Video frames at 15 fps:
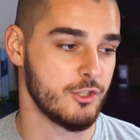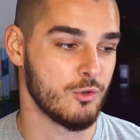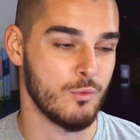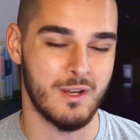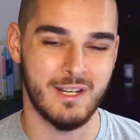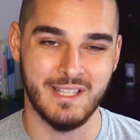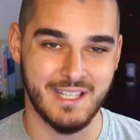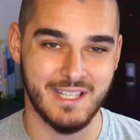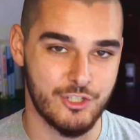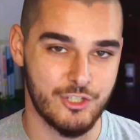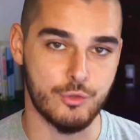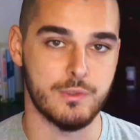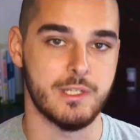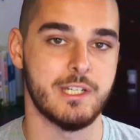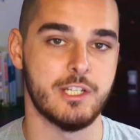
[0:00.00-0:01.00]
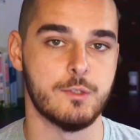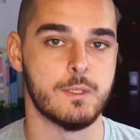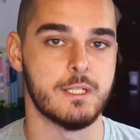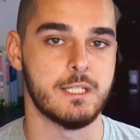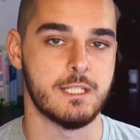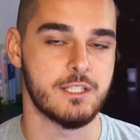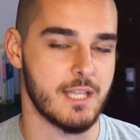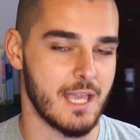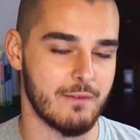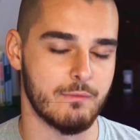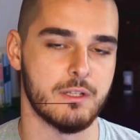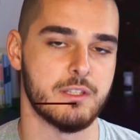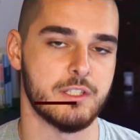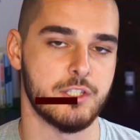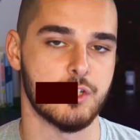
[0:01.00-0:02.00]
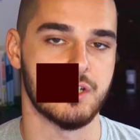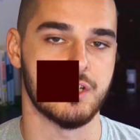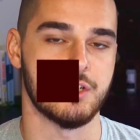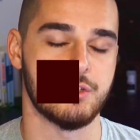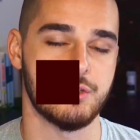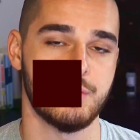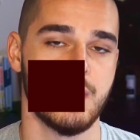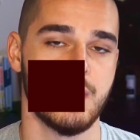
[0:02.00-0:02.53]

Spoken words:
You don't want to get too nitty gritty into everything you're going to do.